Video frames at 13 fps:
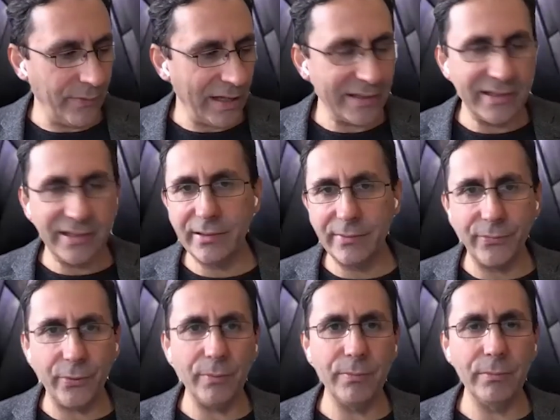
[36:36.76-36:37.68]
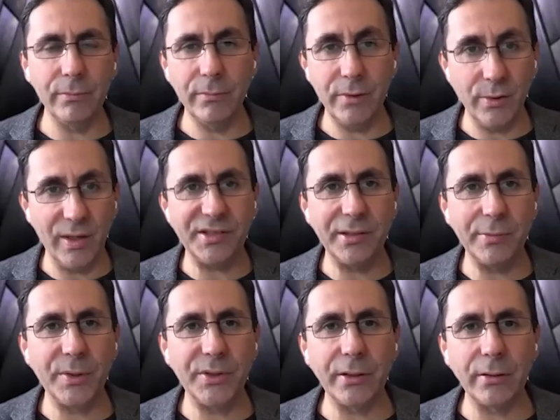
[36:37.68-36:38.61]
vets from the US in
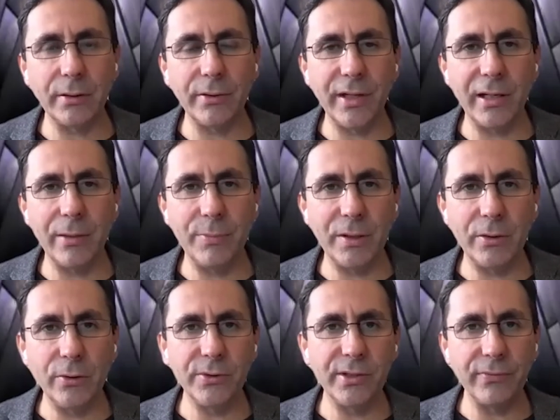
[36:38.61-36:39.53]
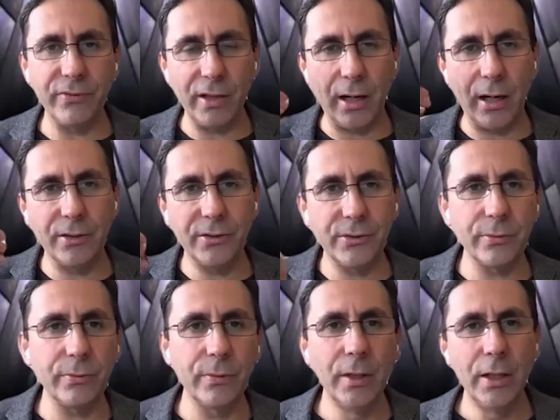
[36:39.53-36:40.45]
particular that have been using VR
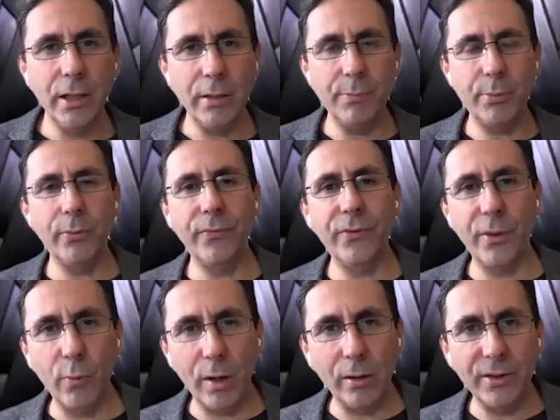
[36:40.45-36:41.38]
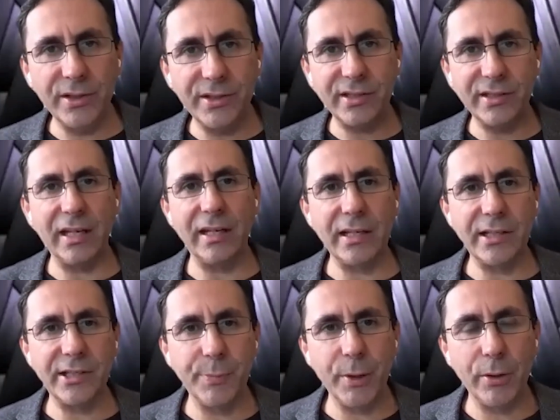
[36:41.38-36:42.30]
to improve their wellness and getting
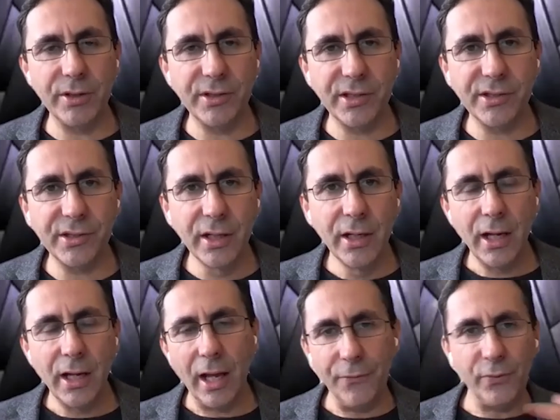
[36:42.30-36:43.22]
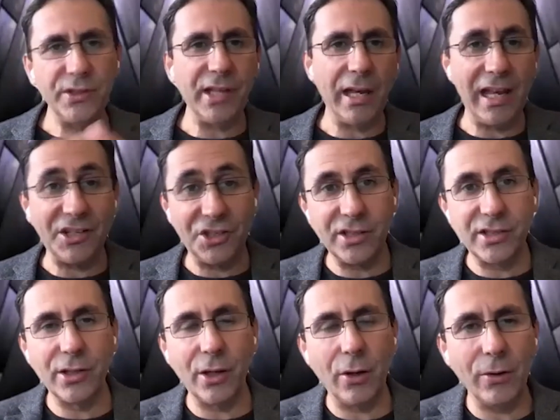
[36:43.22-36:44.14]
experiences. And for instance, I actually
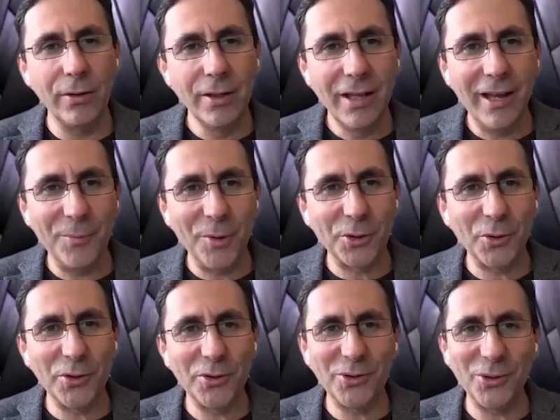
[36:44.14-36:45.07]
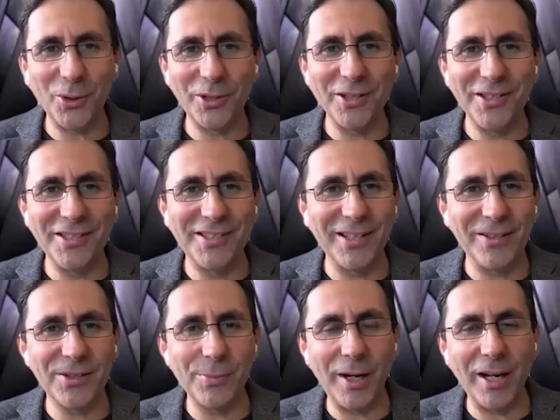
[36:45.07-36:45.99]
saw, I'm not going to talk in
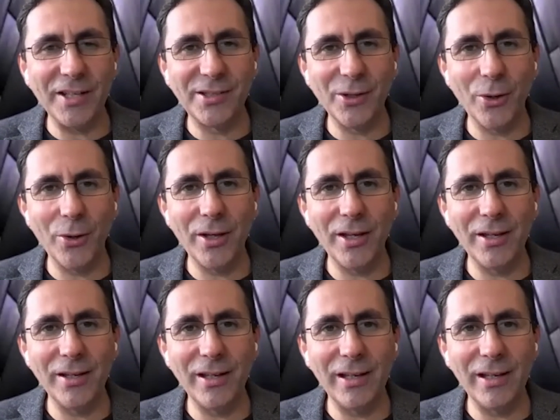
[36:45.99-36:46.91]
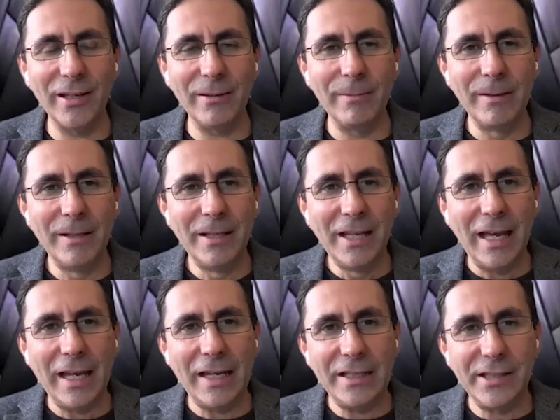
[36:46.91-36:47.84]
details, but I saw
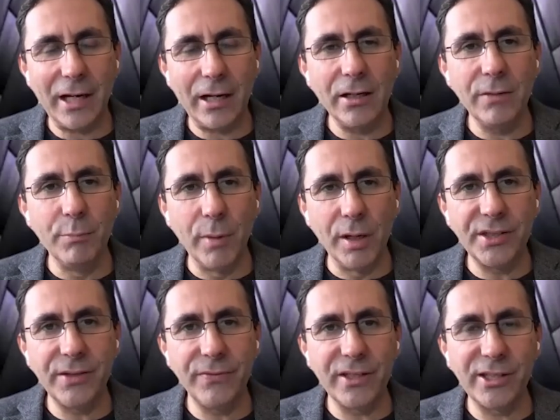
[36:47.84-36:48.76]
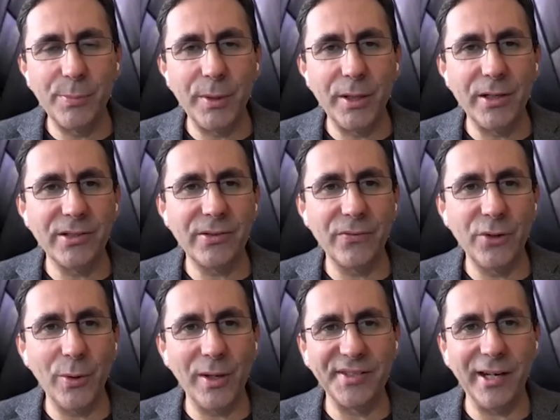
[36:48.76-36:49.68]
an entire immersive experience of
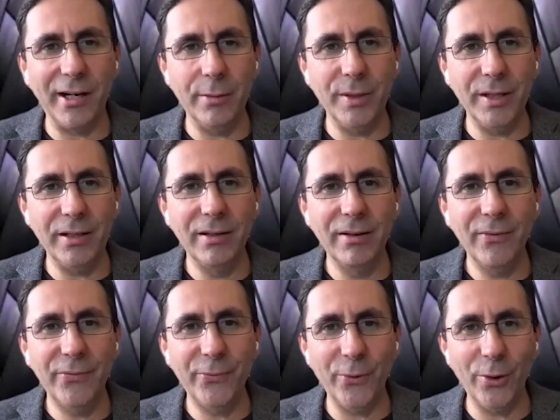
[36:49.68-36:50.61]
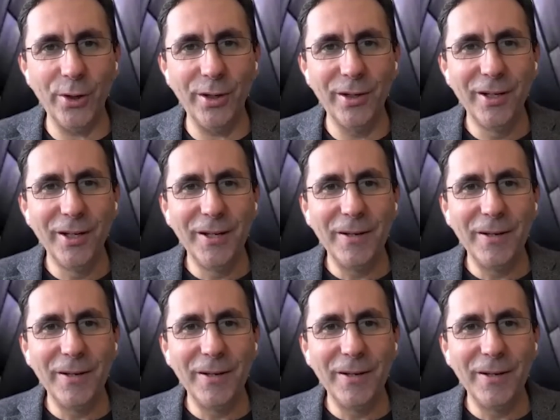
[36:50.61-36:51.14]
the US Army for